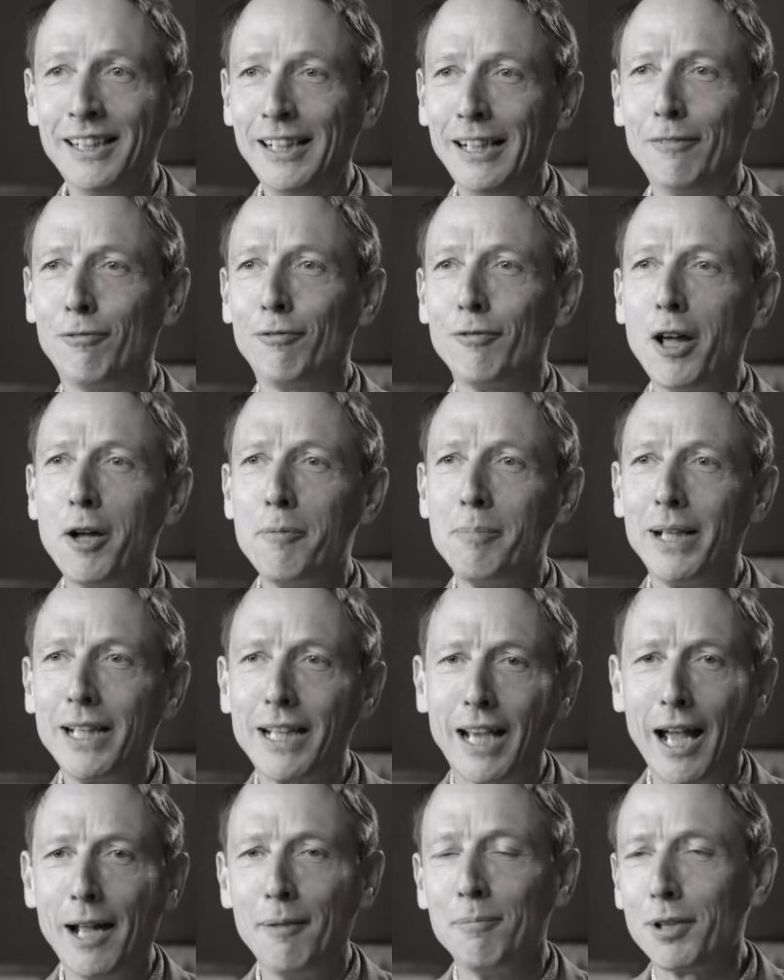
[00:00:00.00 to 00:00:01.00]
If nobody
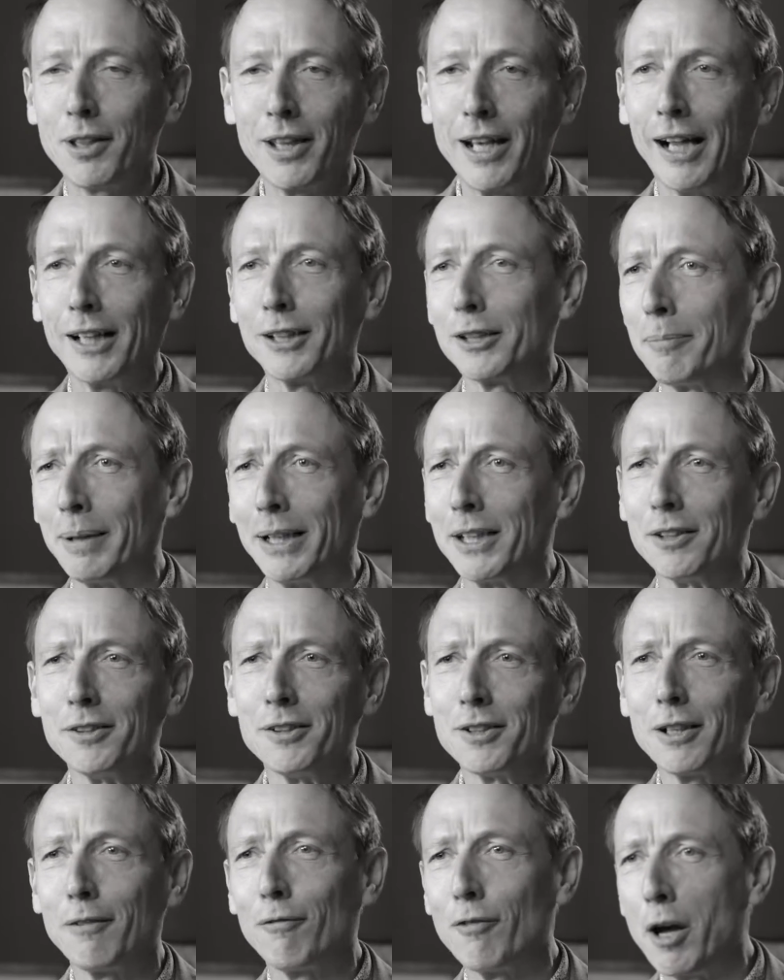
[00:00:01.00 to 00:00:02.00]
came to the
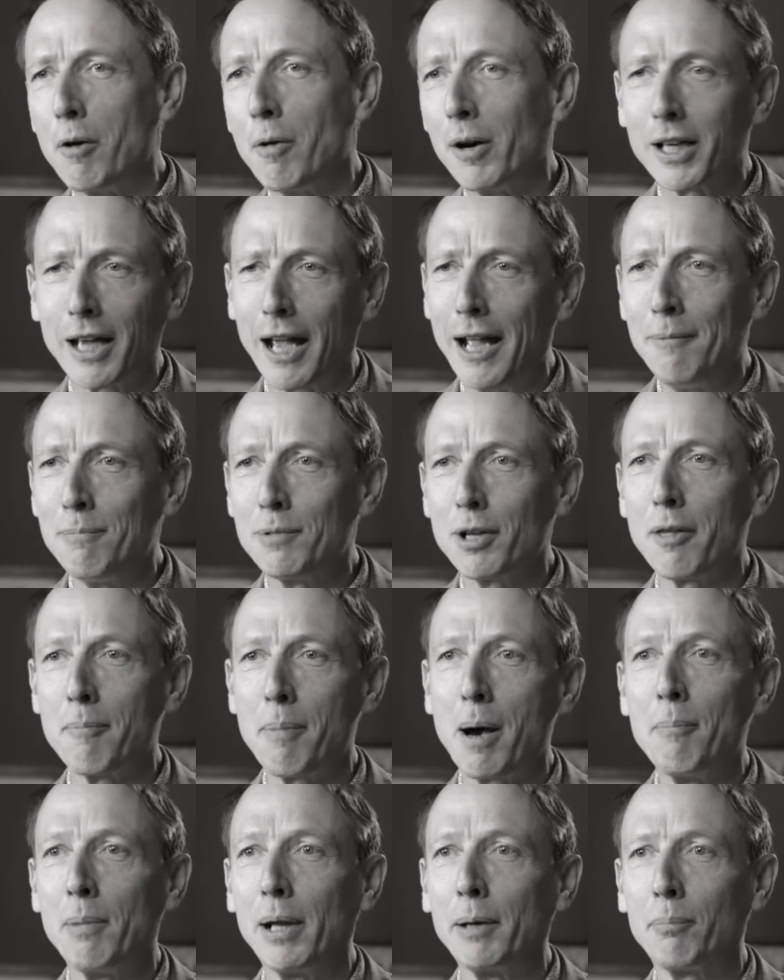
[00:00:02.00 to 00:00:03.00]
exhibitions, if no one came to the
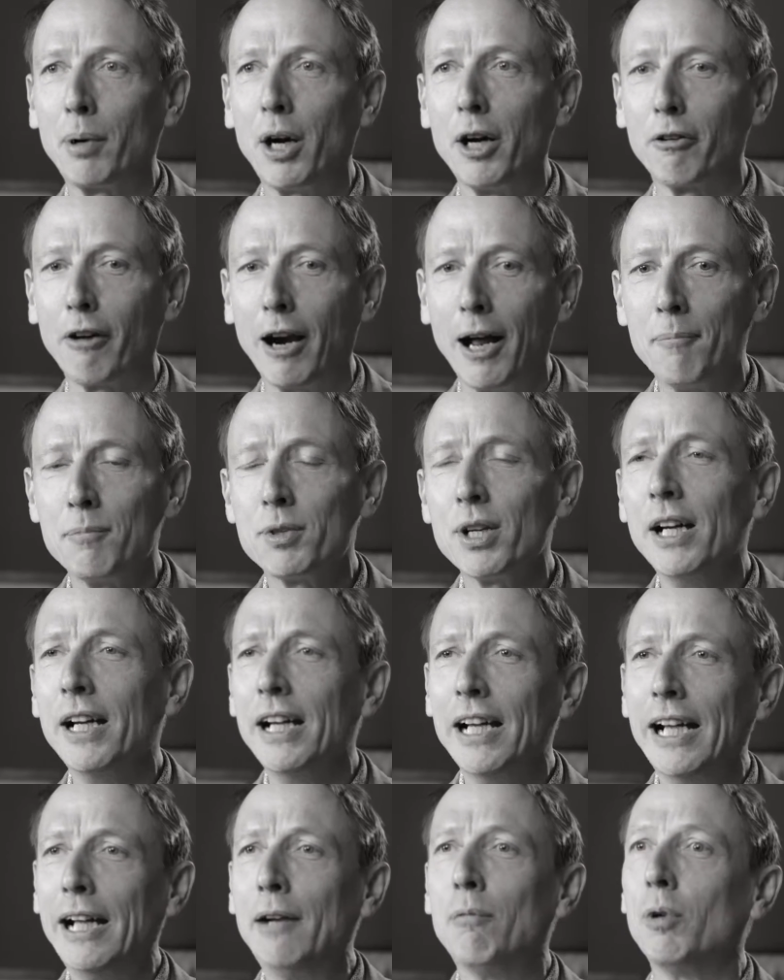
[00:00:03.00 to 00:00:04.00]
public programmes,
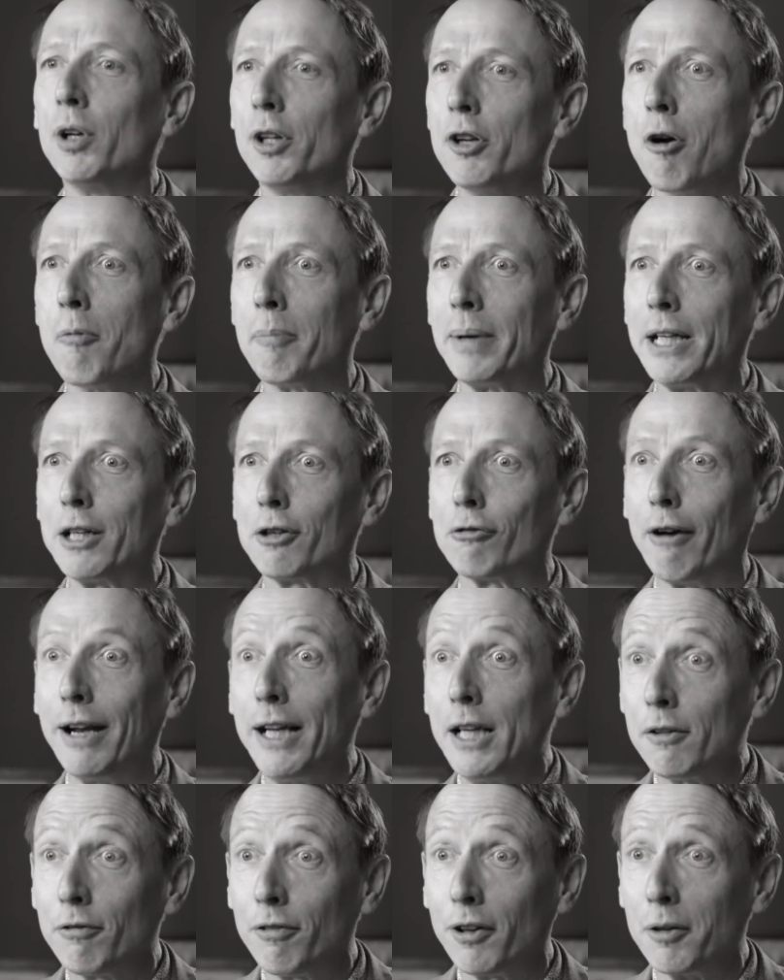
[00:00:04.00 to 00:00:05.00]
it would not be
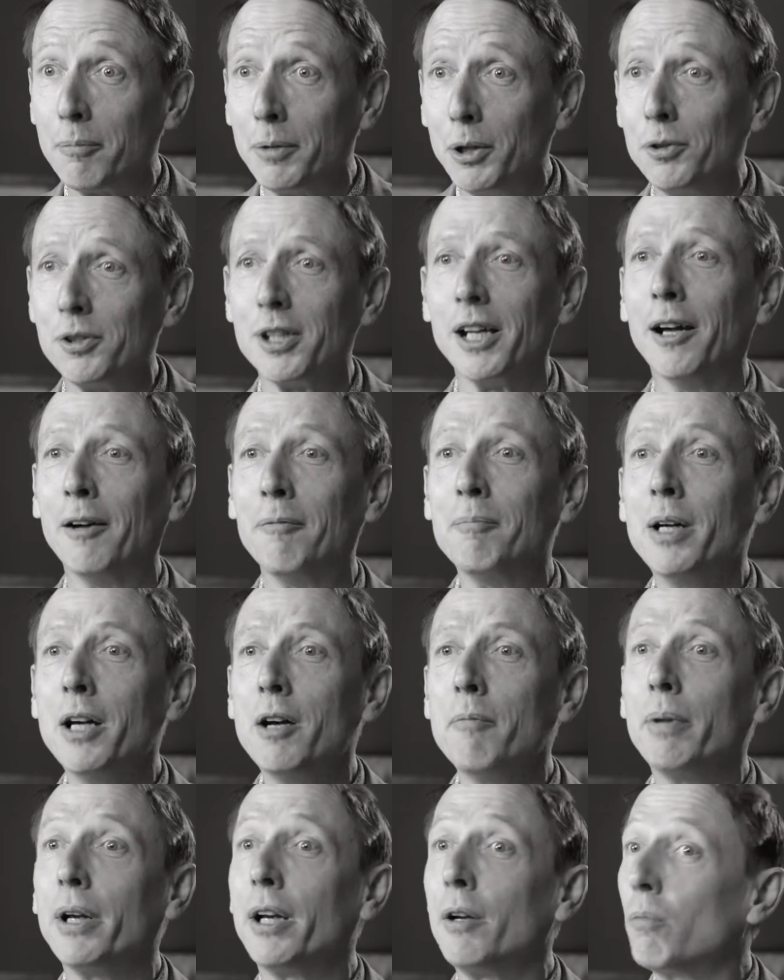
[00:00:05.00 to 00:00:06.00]
great for the museum,
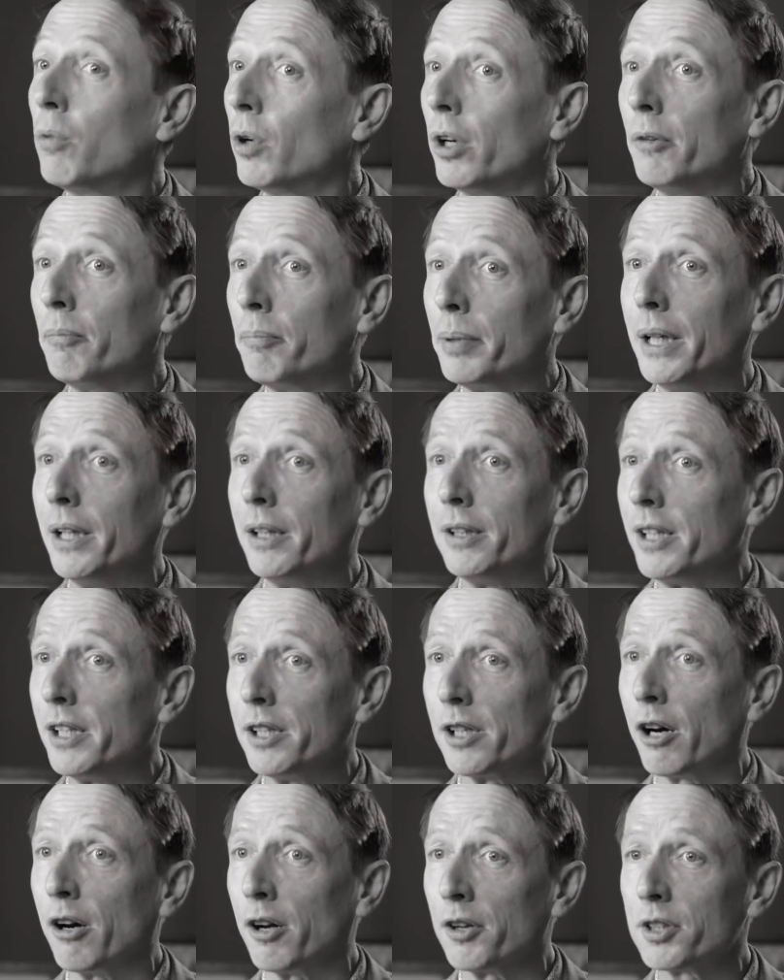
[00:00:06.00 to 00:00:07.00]
but it wouldn't be a
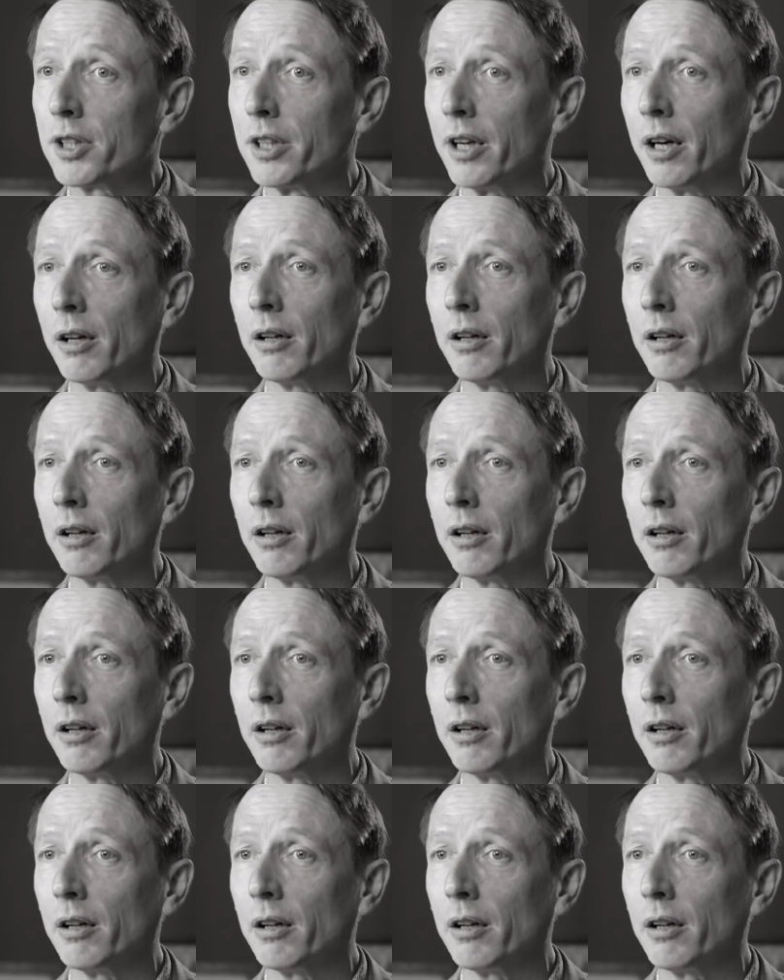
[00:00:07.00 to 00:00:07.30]
disaster.